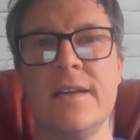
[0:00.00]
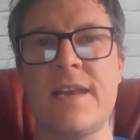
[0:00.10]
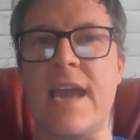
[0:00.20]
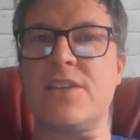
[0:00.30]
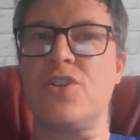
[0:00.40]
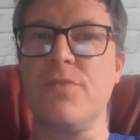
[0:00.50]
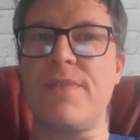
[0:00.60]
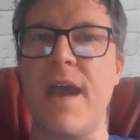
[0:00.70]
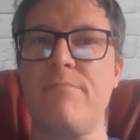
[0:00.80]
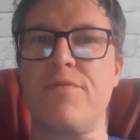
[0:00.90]
Next up,
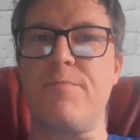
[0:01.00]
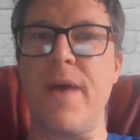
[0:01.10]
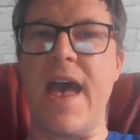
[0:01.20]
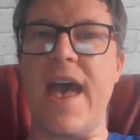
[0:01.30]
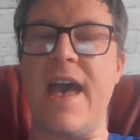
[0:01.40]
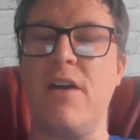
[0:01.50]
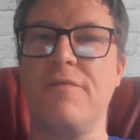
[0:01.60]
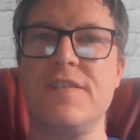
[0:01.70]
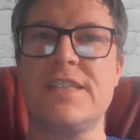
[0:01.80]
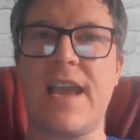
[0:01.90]
then, prepare a
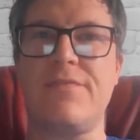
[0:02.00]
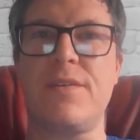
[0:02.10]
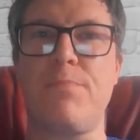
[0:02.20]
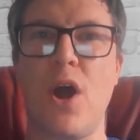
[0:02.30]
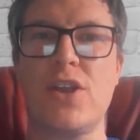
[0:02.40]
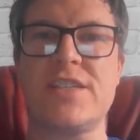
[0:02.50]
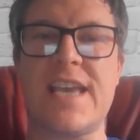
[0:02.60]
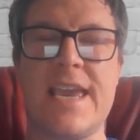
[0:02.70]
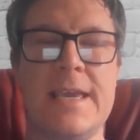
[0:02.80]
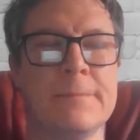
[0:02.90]
health and safety
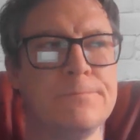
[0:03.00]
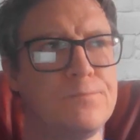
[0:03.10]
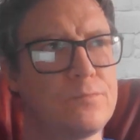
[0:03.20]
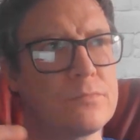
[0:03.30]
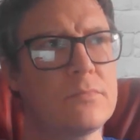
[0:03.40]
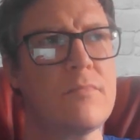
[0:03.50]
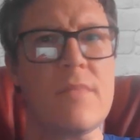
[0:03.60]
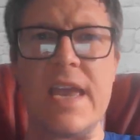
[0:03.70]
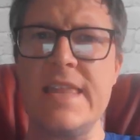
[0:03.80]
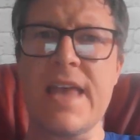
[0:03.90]
policy.
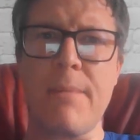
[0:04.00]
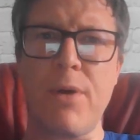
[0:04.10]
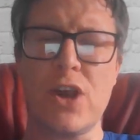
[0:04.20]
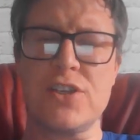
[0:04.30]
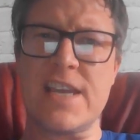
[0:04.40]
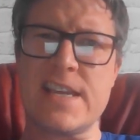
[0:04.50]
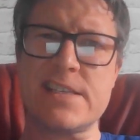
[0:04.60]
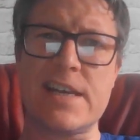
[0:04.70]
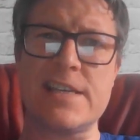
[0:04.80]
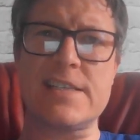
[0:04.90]
In that policy,
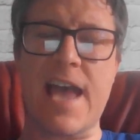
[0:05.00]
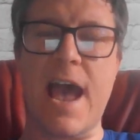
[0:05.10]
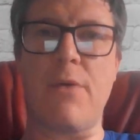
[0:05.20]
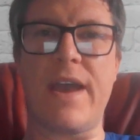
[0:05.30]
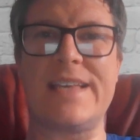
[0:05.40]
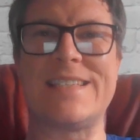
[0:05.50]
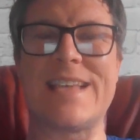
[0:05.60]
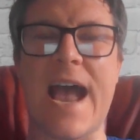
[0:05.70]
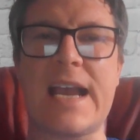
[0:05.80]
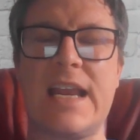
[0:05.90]
it's going to set out
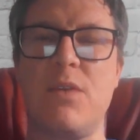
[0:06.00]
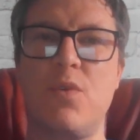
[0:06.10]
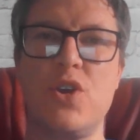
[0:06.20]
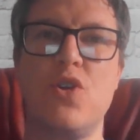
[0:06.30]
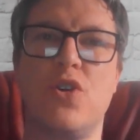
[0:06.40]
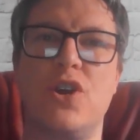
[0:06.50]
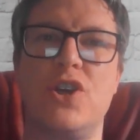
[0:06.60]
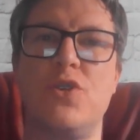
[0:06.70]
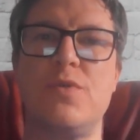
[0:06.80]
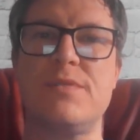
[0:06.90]
exactly what you're going
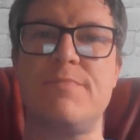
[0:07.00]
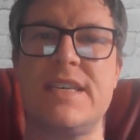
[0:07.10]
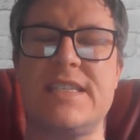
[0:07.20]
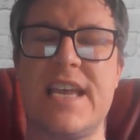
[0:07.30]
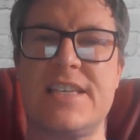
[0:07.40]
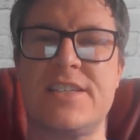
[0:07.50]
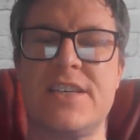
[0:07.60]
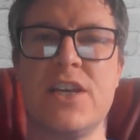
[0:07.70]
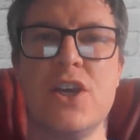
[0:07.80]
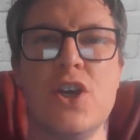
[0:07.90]
to do as a business
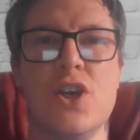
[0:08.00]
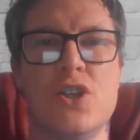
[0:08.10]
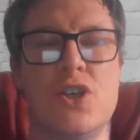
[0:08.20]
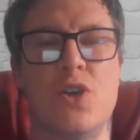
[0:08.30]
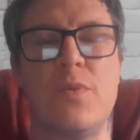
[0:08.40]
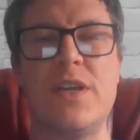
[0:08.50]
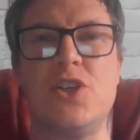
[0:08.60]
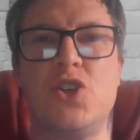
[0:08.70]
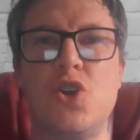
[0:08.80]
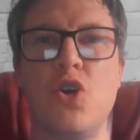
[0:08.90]
to
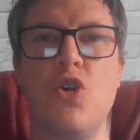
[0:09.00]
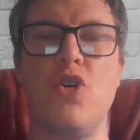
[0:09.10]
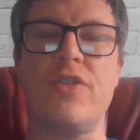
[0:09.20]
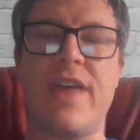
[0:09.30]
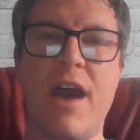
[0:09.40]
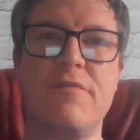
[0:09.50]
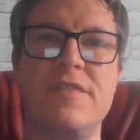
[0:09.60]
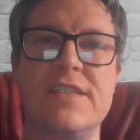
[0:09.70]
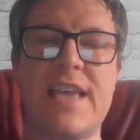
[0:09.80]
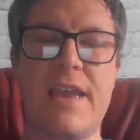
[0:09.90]
ensure the health
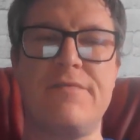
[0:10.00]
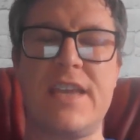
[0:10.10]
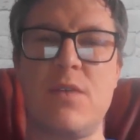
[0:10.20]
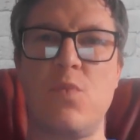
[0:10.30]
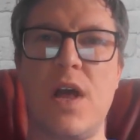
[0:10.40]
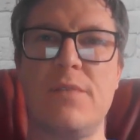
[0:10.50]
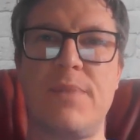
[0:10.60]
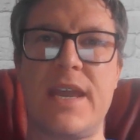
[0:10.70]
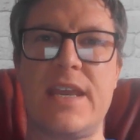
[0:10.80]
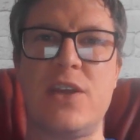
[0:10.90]
and safety and
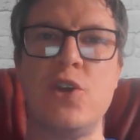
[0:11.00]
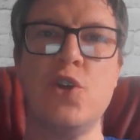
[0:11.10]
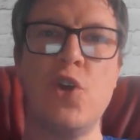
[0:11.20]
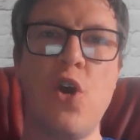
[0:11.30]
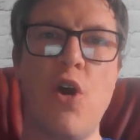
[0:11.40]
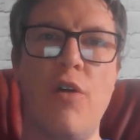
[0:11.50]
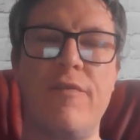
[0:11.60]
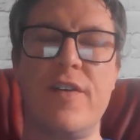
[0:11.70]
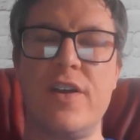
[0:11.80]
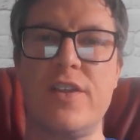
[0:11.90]
well-being
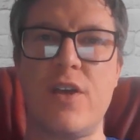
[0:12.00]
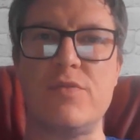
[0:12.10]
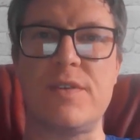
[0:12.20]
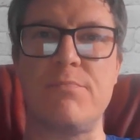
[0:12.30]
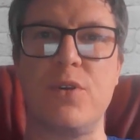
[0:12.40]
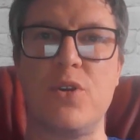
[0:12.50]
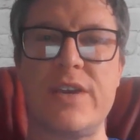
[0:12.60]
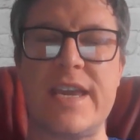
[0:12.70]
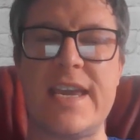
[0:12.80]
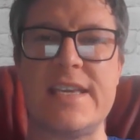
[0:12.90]
of those
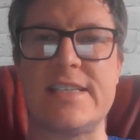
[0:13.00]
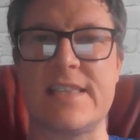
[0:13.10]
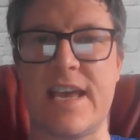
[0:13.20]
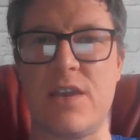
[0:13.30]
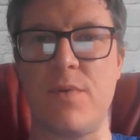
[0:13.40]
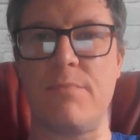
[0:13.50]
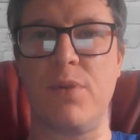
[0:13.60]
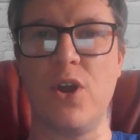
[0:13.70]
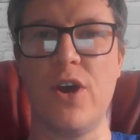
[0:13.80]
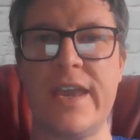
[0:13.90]
employees that you
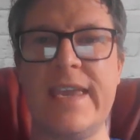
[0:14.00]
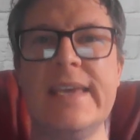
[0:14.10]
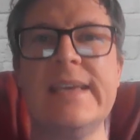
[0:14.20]
employ.